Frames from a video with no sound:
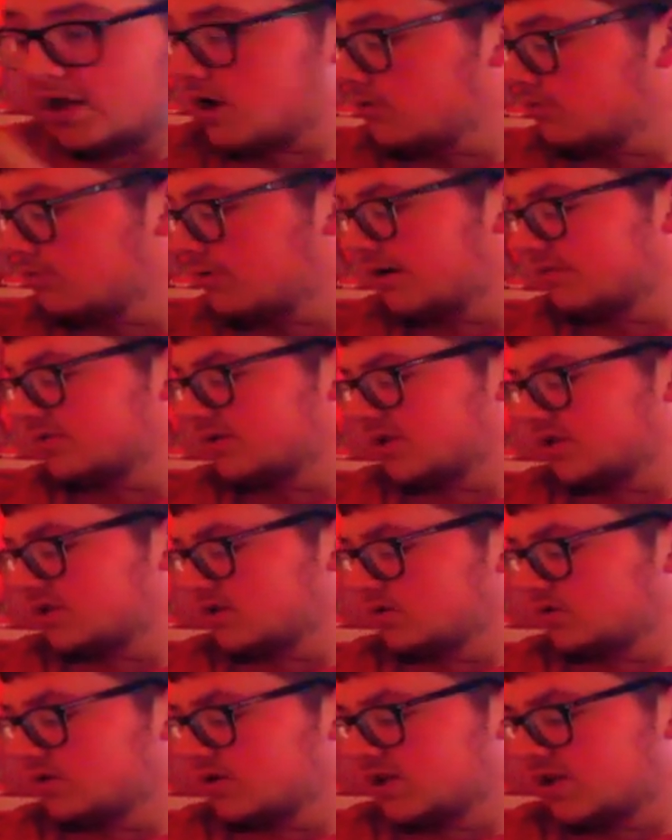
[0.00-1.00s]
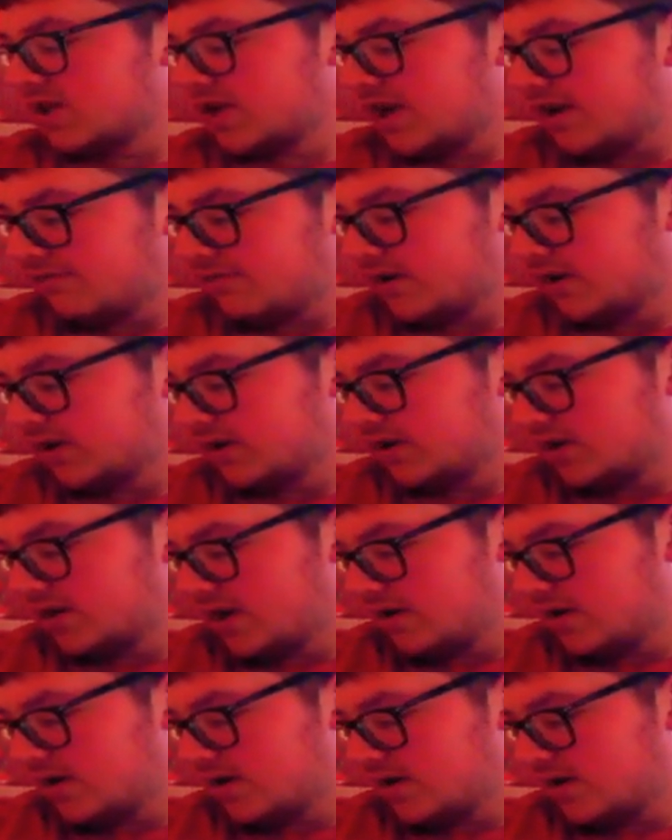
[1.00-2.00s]
No, that was a Sunday, I think,
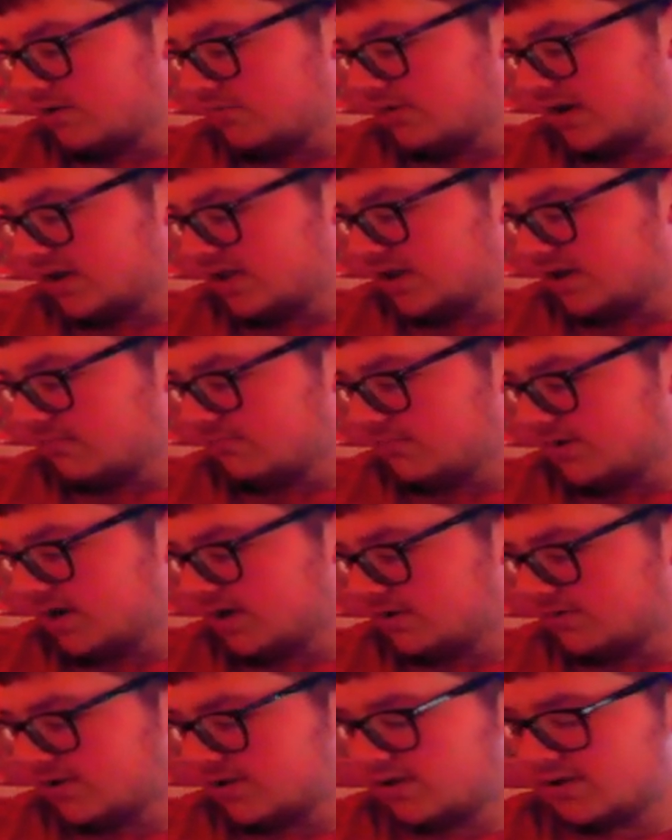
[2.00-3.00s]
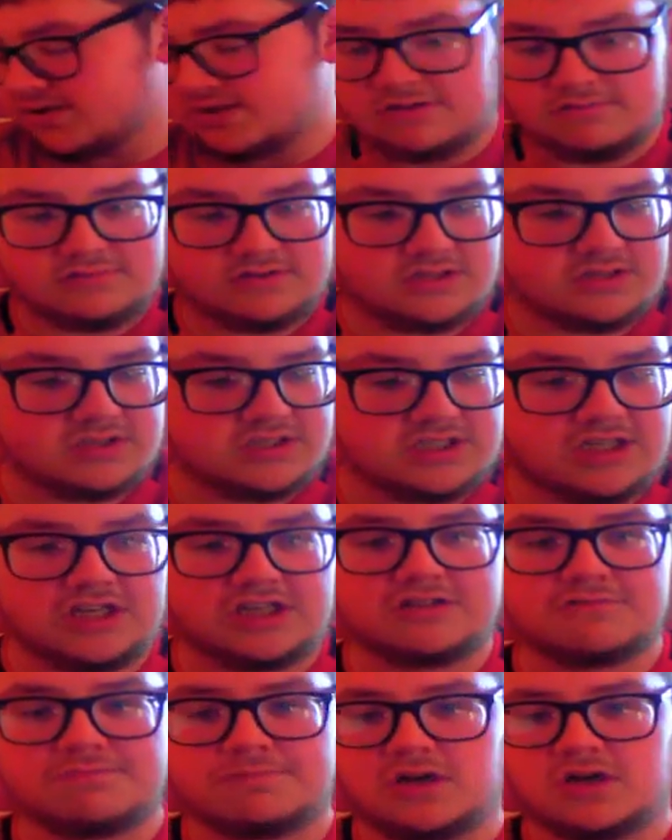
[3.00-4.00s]
that West Ham match, because that was on
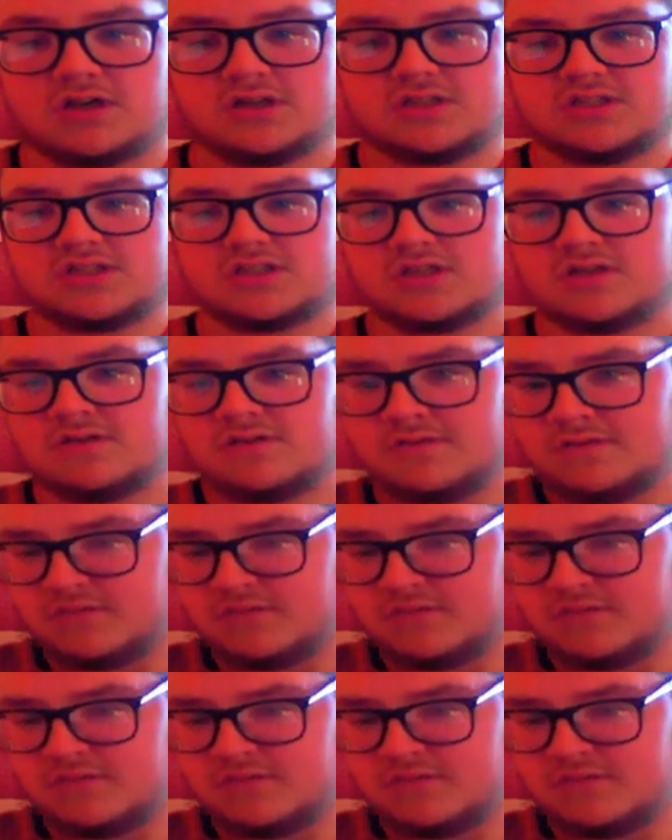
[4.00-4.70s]
Sky Sports.